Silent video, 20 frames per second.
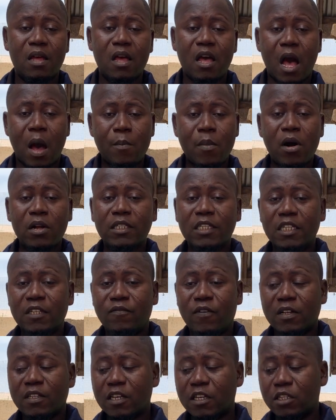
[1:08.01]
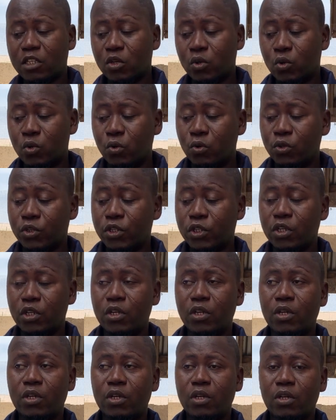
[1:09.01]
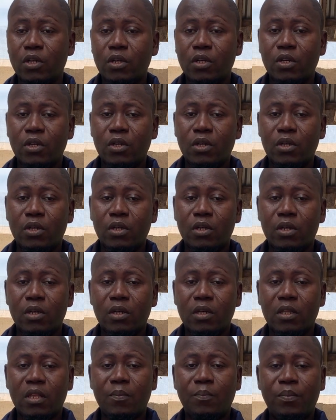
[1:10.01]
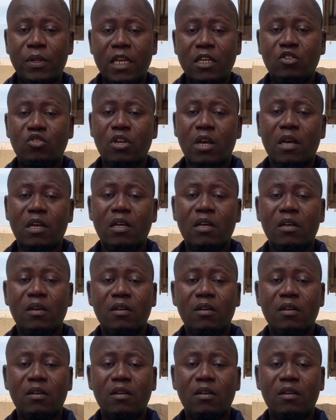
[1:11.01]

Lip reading: Among these factors include the place you are